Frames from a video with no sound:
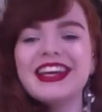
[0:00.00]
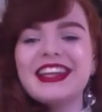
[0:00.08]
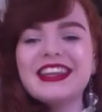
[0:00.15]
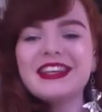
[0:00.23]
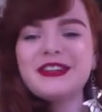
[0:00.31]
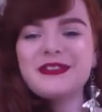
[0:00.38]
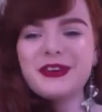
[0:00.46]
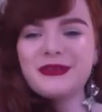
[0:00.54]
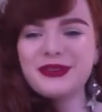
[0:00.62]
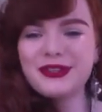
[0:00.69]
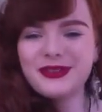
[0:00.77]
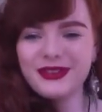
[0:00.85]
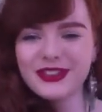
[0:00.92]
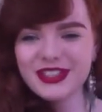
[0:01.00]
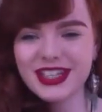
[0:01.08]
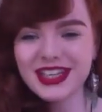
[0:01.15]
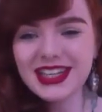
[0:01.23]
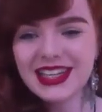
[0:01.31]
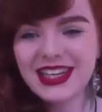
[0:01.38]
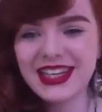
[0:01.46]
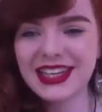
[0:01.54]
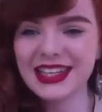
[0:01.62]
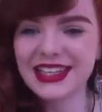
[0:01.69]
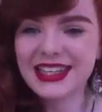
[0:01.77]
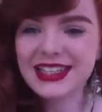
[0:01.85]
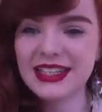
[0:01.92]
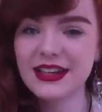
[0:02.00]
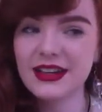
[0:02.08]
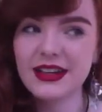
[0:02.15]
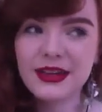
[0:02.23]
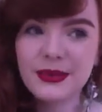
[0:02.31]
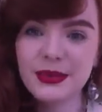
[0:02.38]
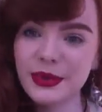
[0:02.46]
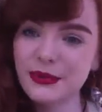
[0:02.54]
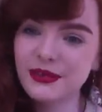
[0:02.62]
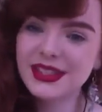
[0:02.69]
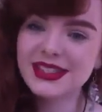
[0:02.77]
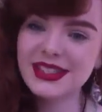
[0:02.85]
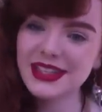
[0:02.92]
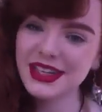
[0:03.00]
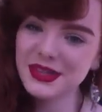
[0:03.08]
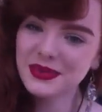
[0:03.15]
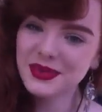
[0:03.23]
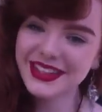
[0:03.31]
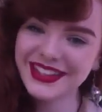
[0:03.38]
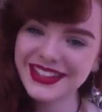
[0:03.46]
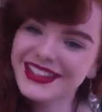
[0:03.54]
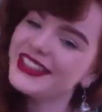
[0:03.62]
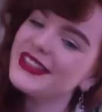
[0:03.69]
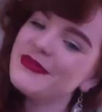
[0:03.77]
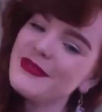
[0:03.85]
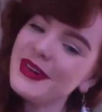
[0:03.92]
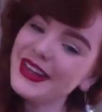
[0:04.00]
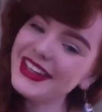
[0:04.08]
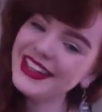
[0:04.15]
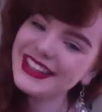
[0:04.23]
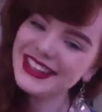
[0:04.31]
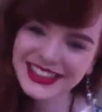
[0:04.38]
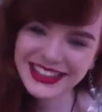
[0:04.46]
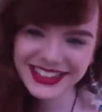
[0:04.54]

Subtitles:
Thank you very much for watching, and I will hopefully see you next week. Bye!